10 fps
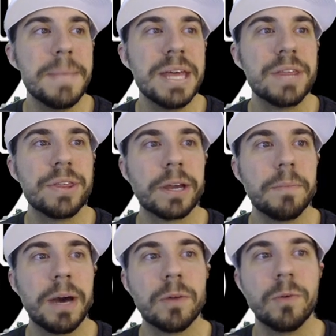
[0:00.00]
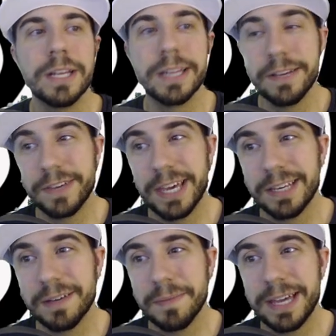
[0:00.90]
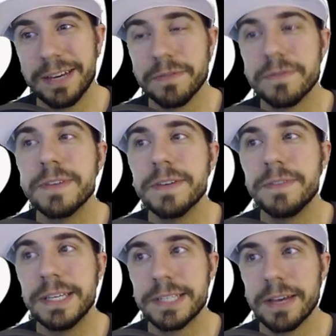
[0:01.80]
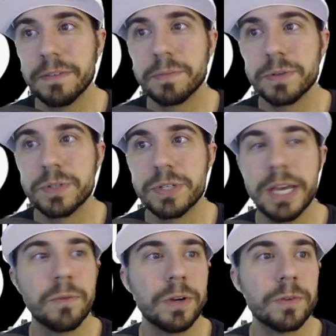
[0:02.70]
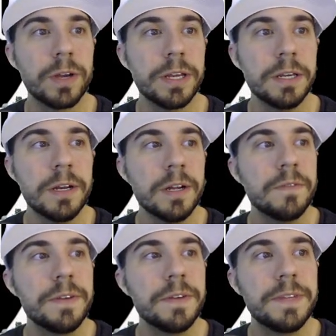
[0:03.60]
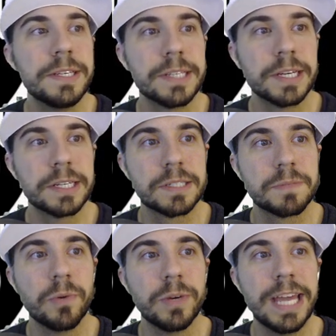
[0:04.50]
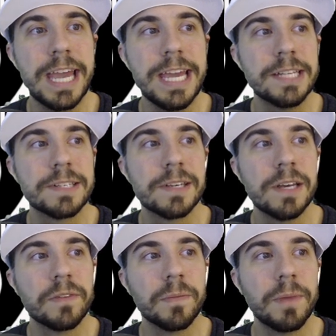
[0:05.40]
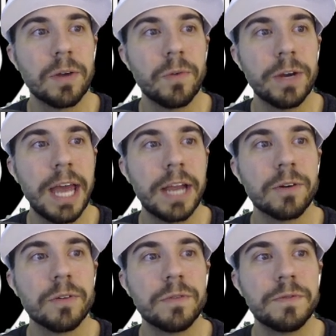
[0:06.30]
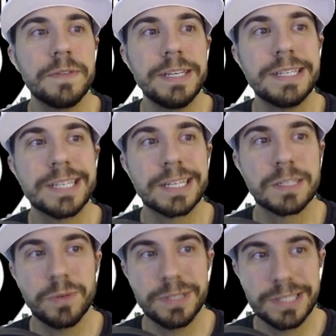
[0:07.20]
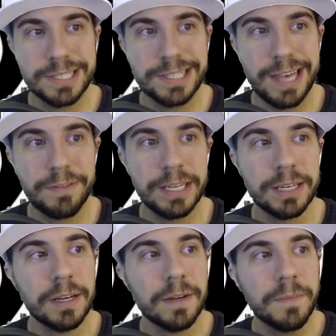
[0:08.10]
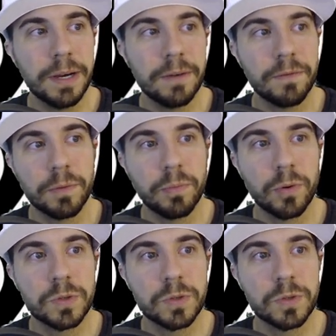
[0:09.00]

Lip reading: Mythic, mono white life gain commanding a 57% win rate, 56.8 for mono white aggro, 56.7 for Boros